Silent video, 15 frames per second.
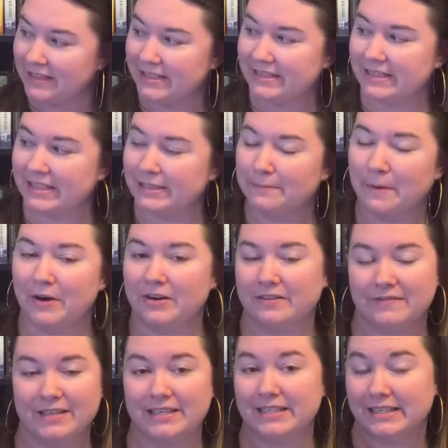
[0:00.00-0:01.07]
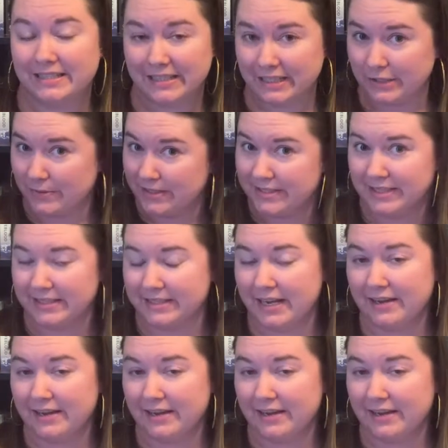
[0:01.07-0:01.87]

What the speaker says: This is part of the Disney Twisted